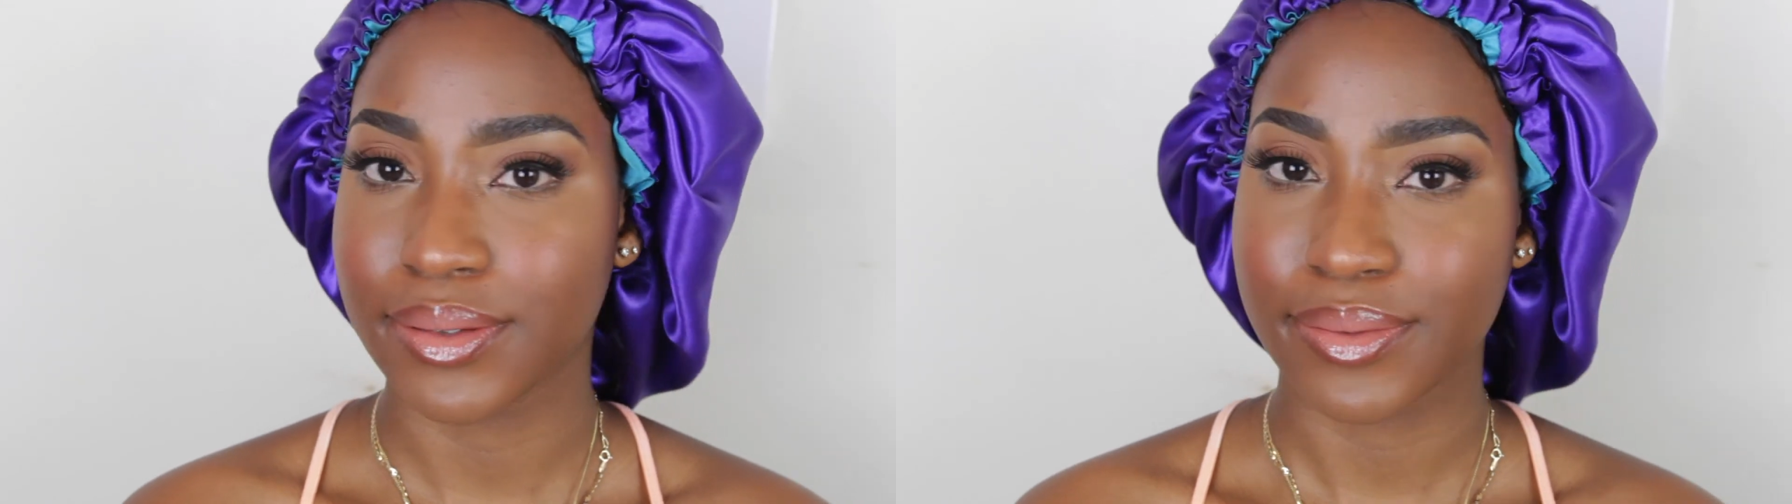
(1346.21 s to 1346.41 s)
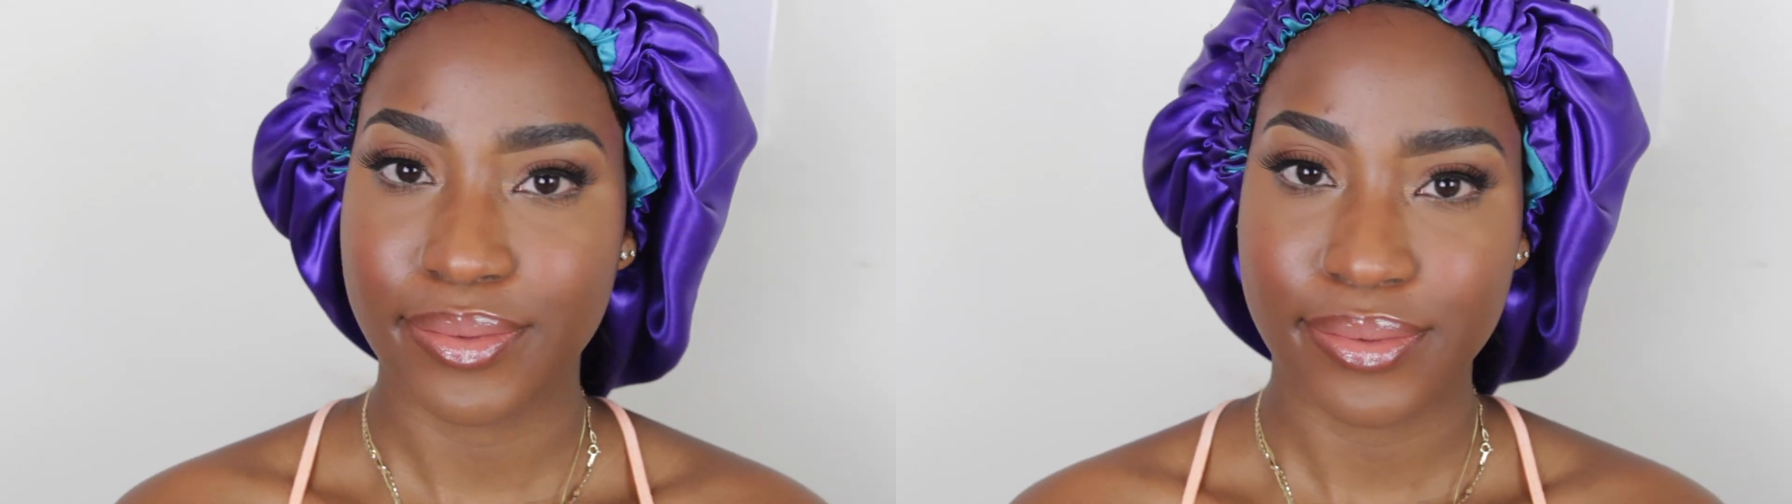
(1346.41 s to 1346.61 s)

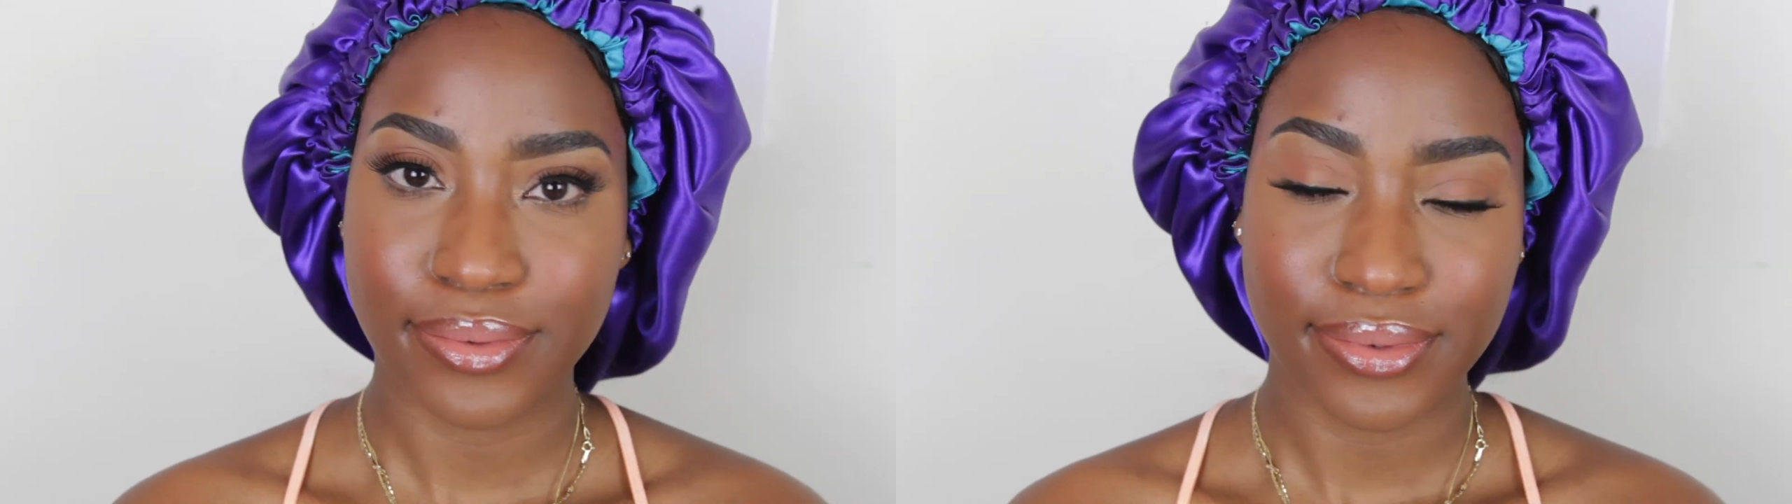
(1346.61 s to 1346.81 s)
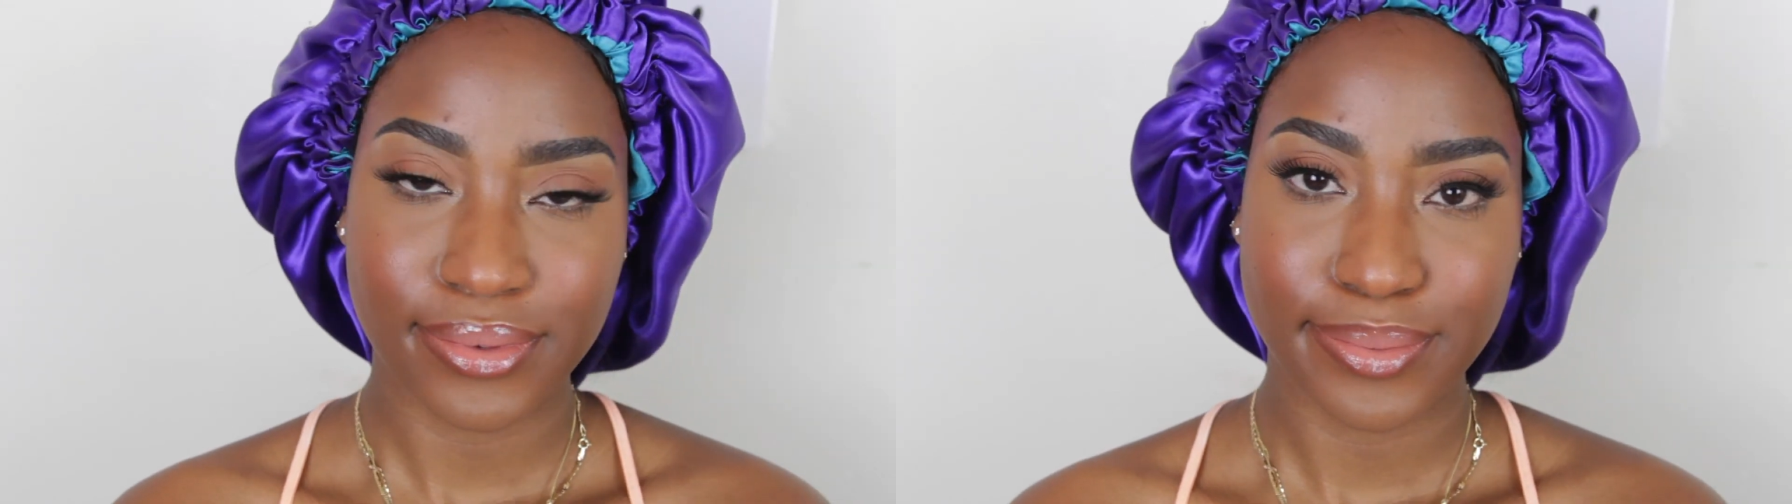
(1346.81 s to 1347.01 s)
when you
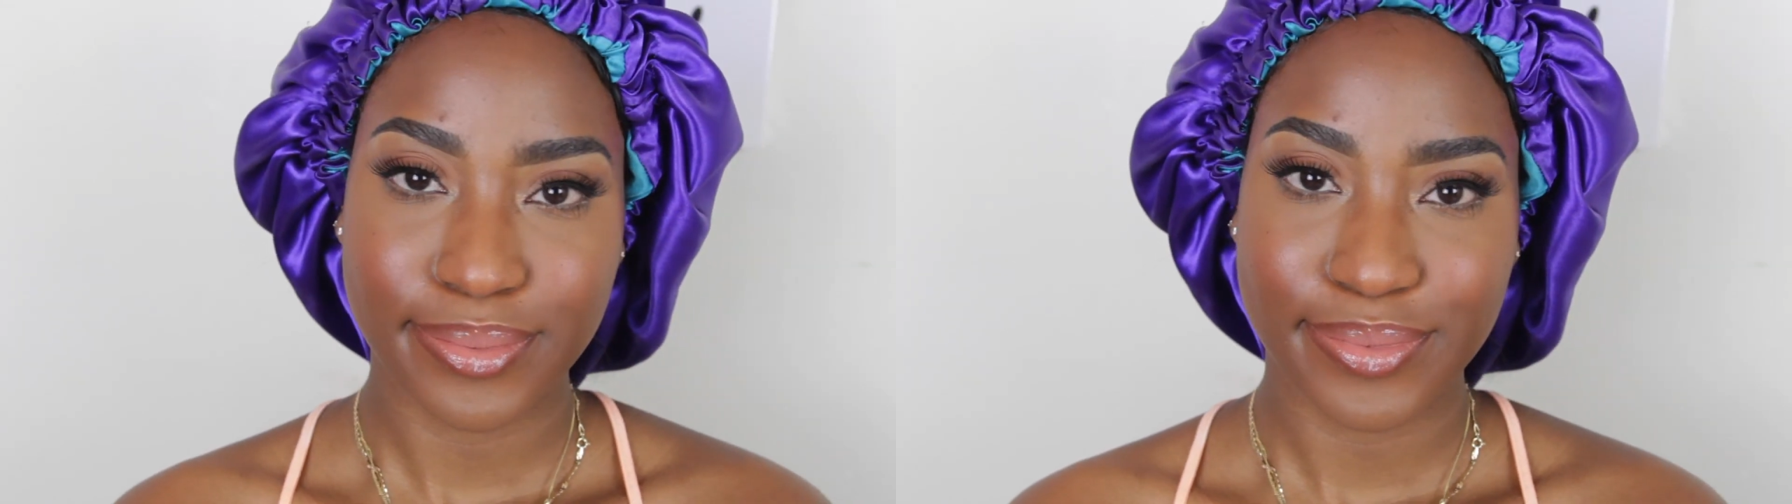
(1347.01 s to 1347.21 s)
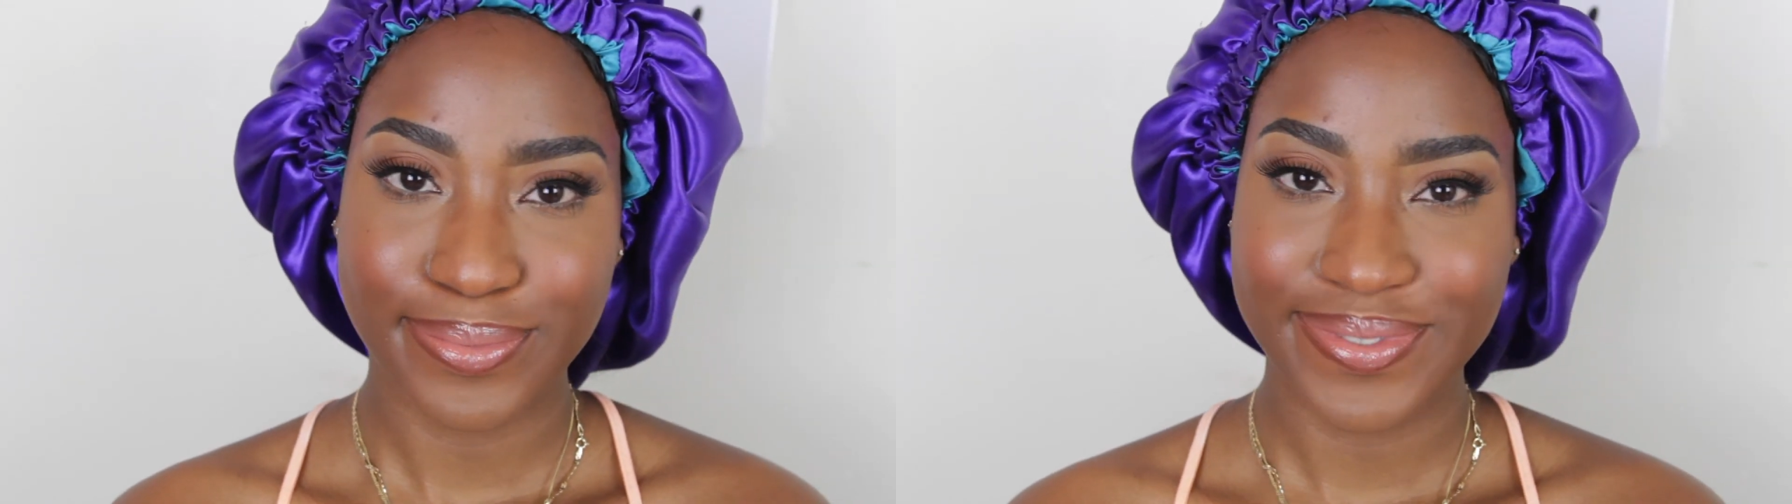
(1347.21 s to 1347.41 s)
follow
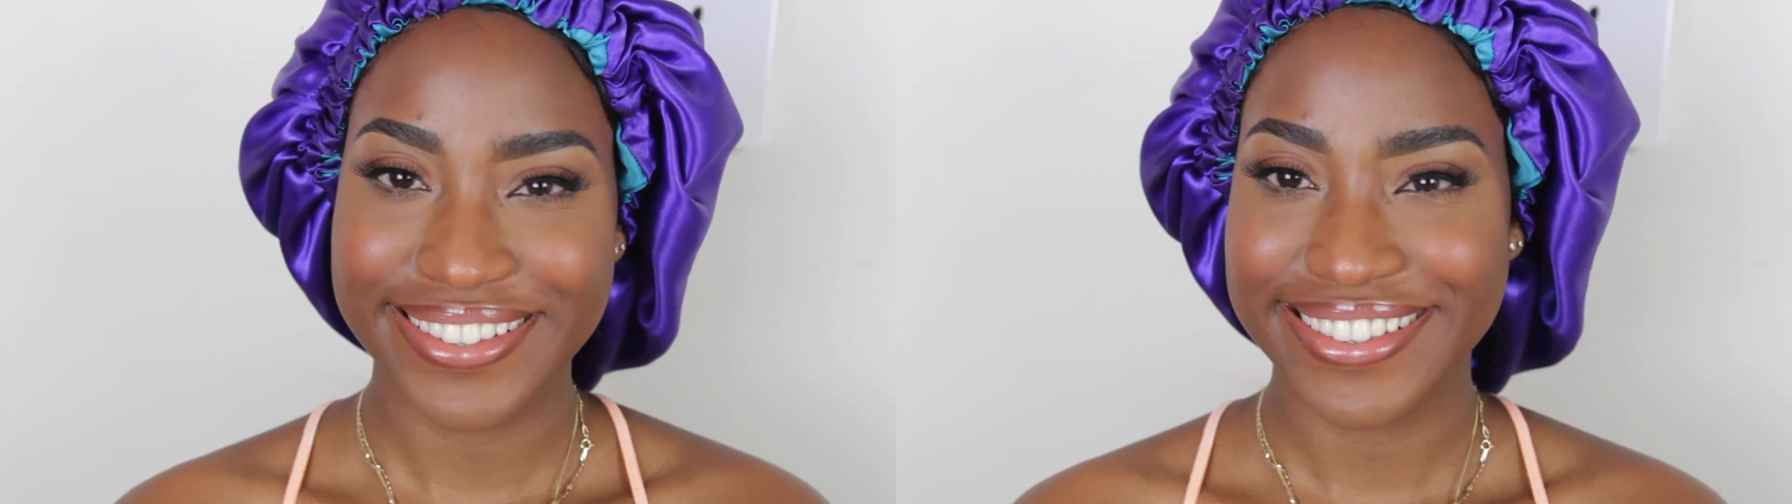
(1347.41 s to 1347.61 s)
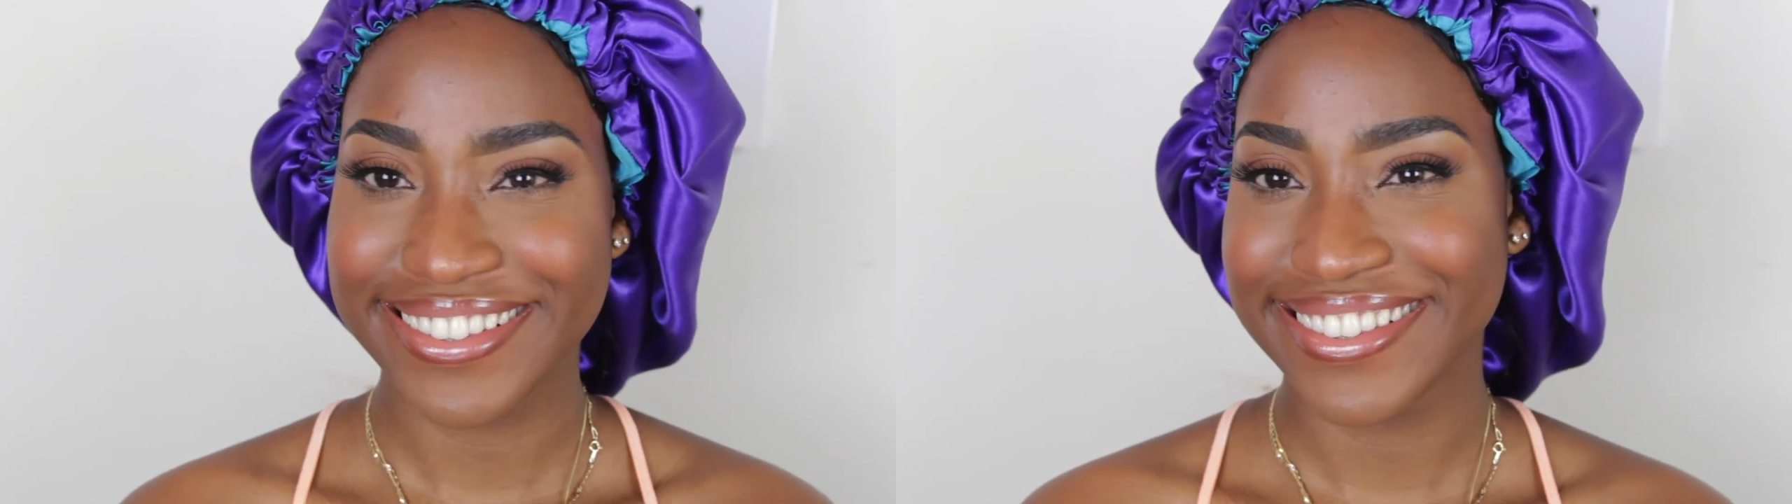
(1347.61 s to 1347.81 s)
this
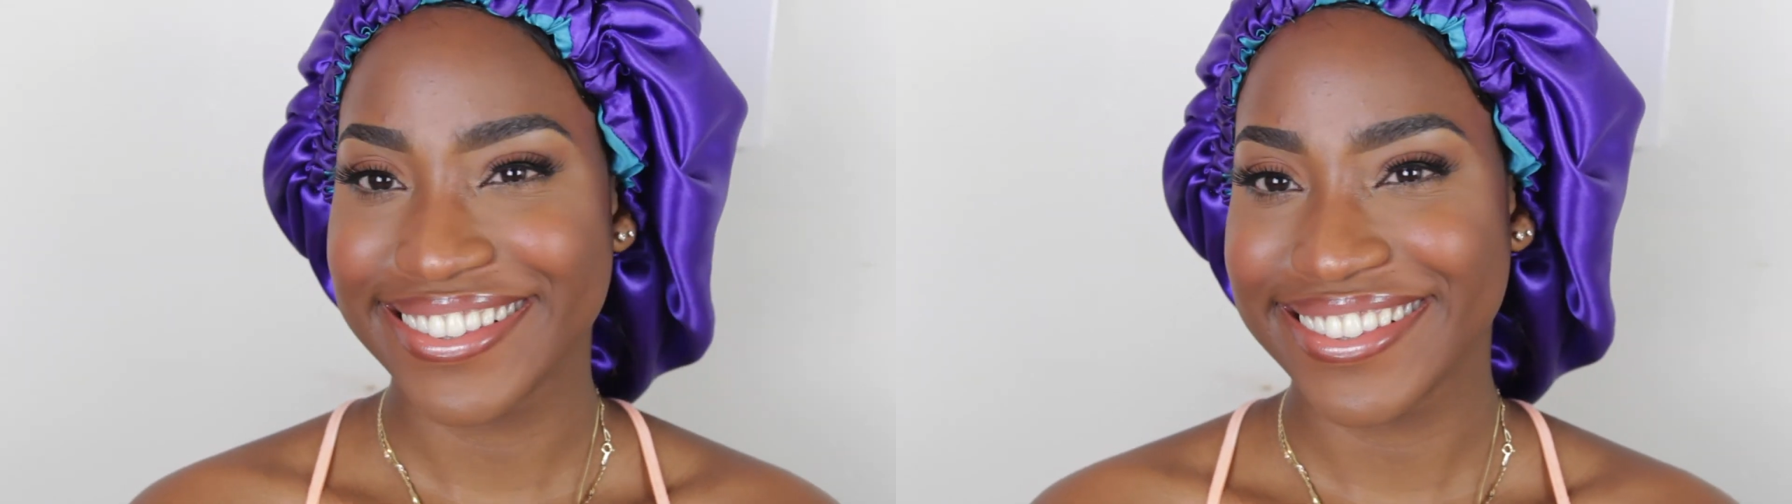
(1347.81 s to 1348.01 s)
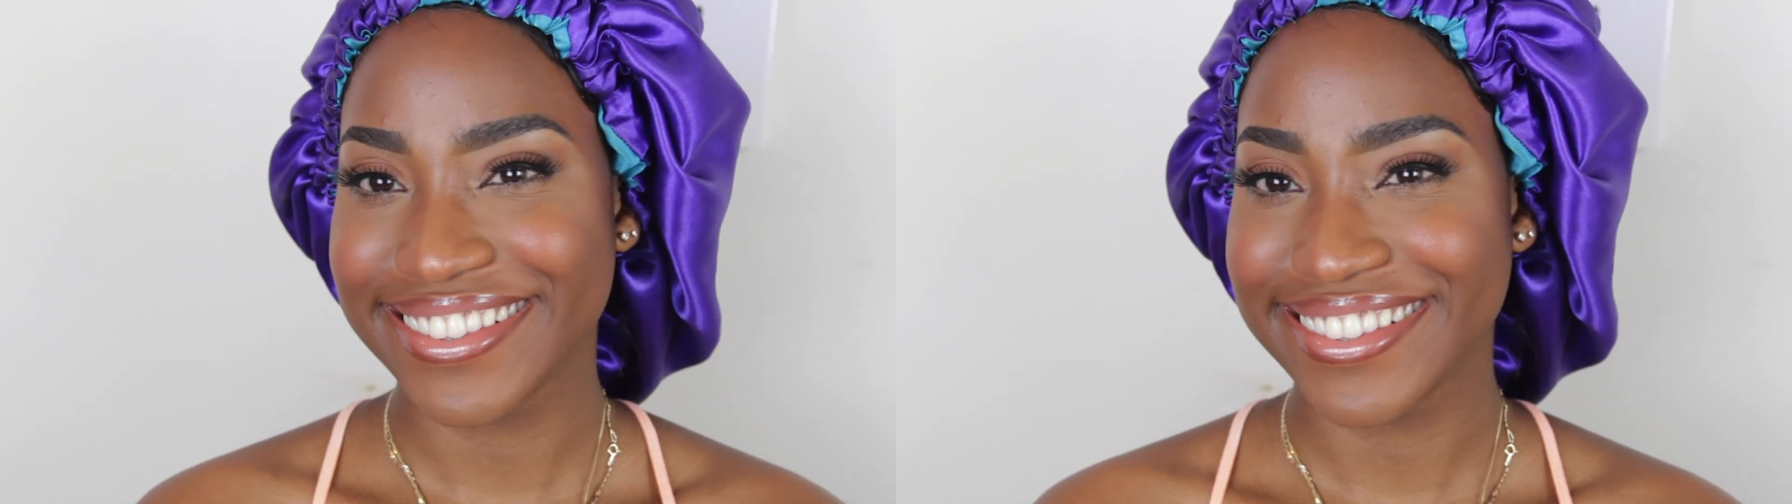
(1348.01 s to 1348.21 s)

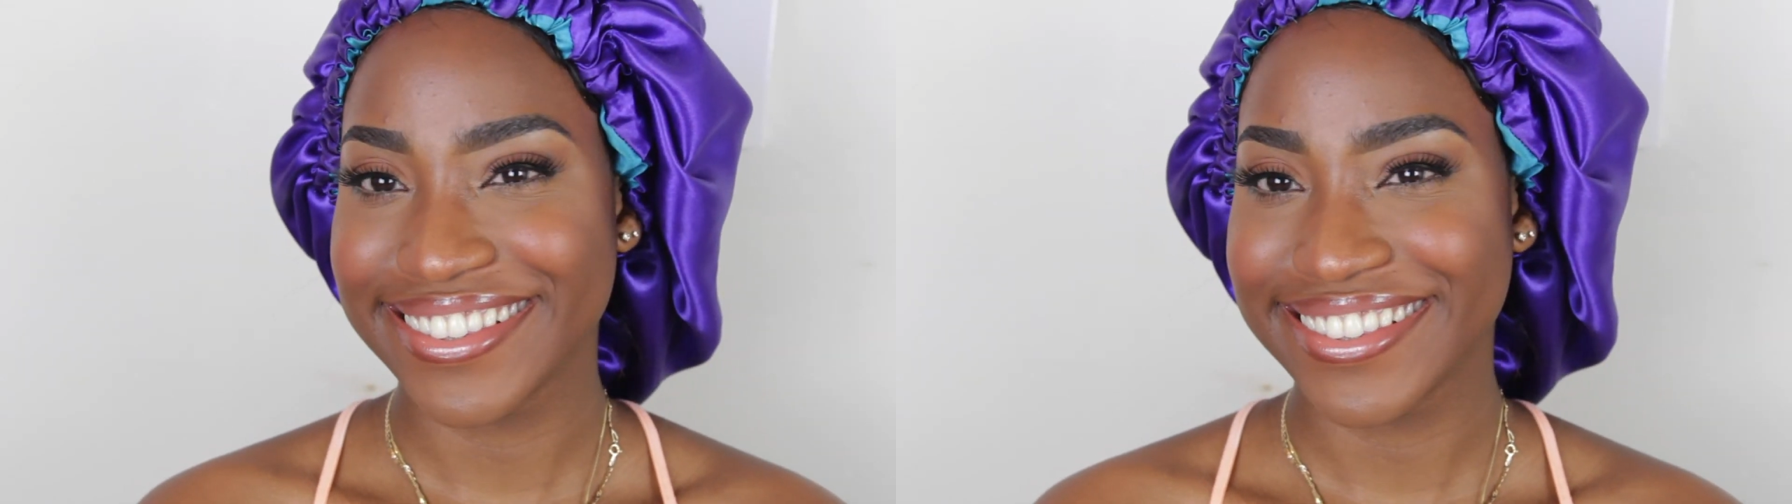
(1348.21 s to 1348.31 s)
tutorial.